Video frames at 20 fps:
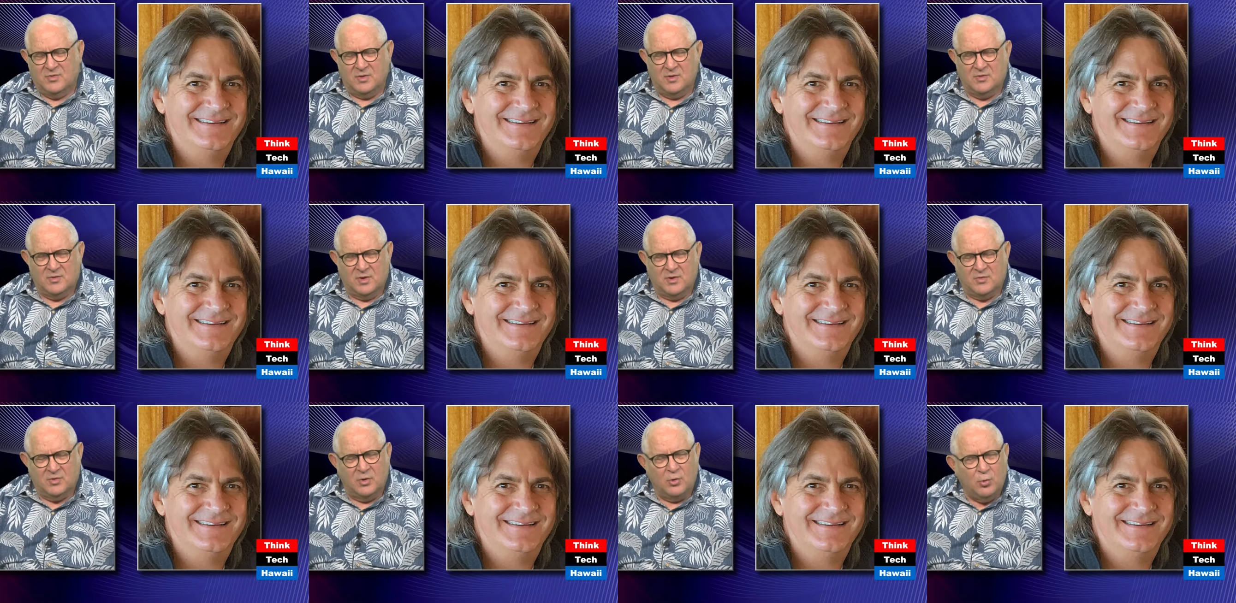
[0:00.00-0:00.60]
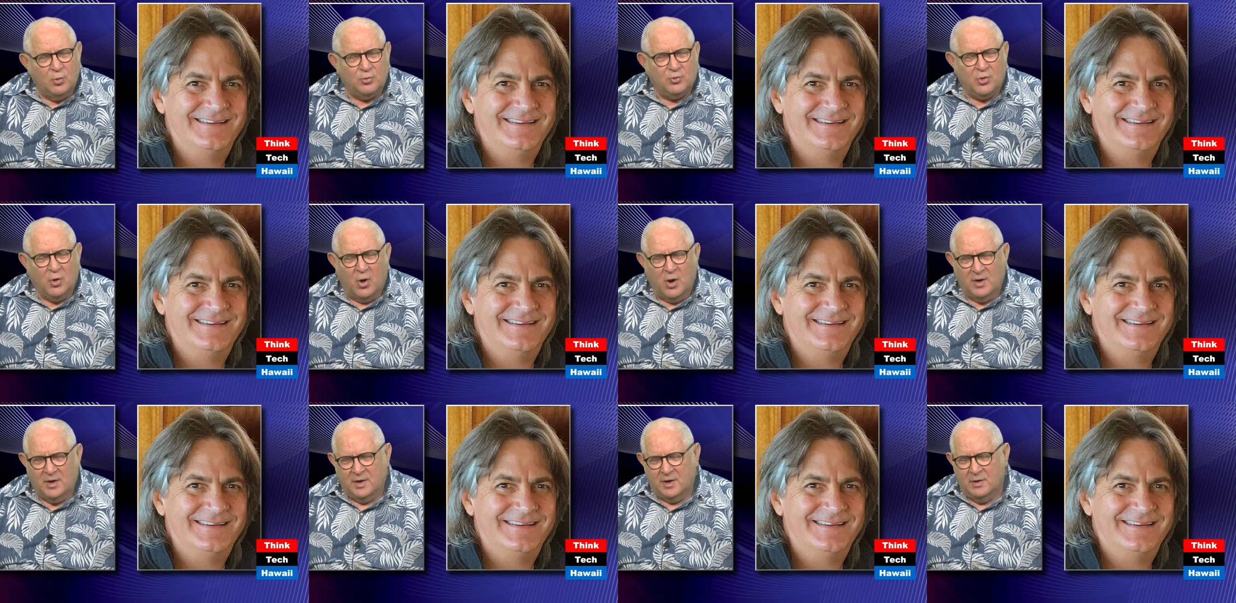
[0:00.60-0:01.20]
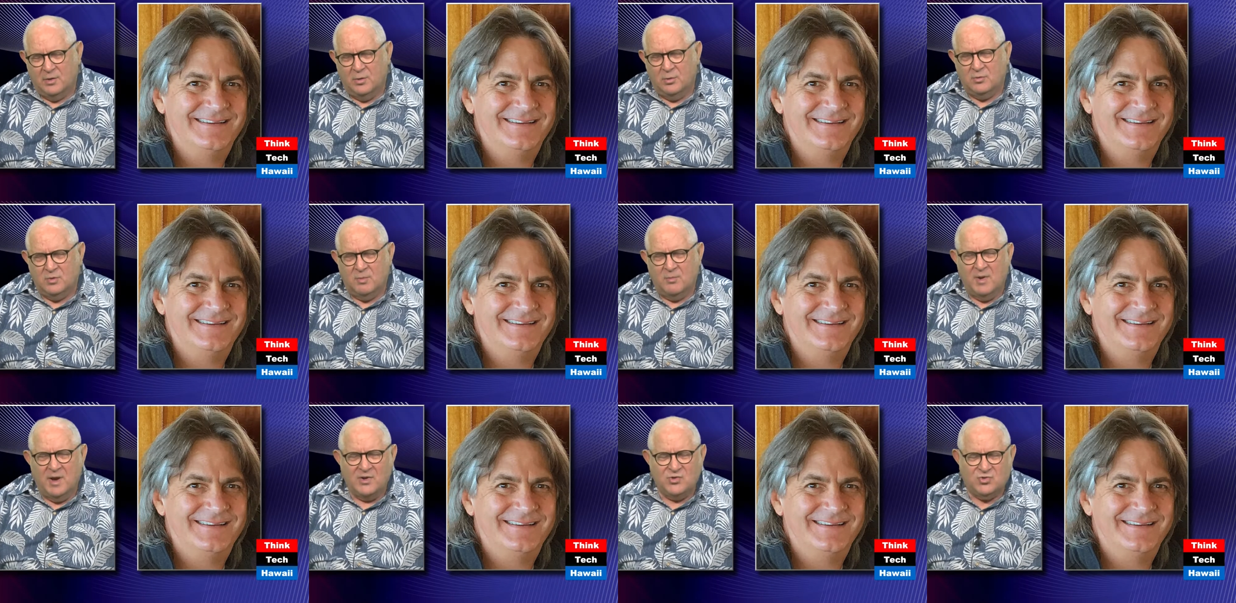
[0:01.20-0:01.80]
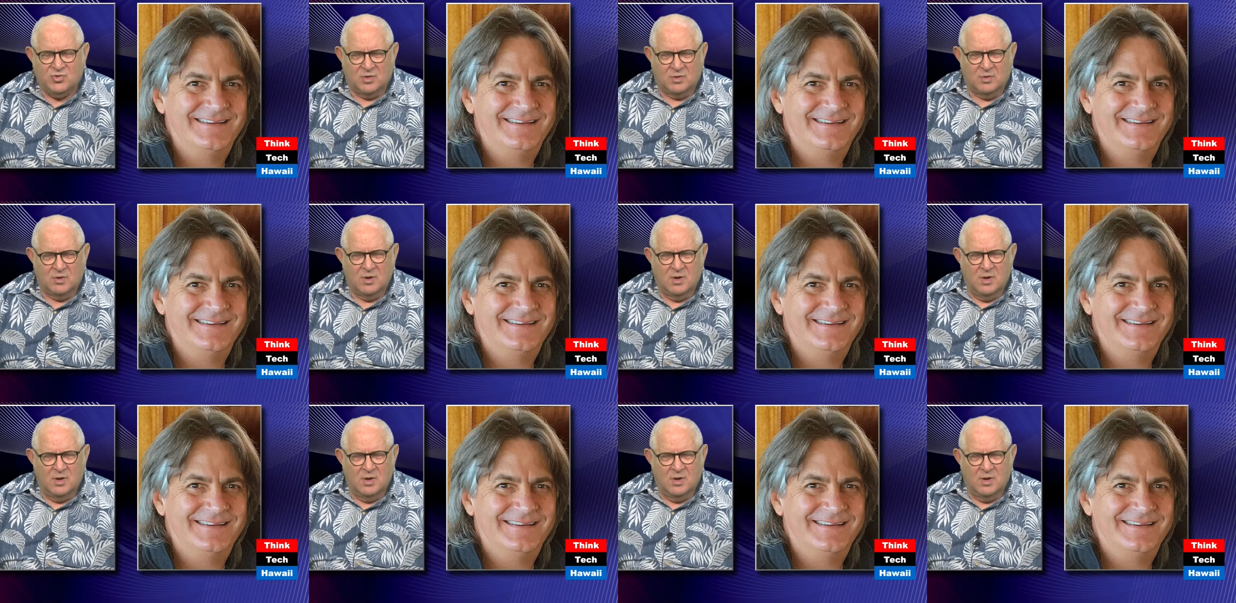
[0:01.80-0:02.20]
Speaker 1: it's, it's, a new dawning, a new dimension,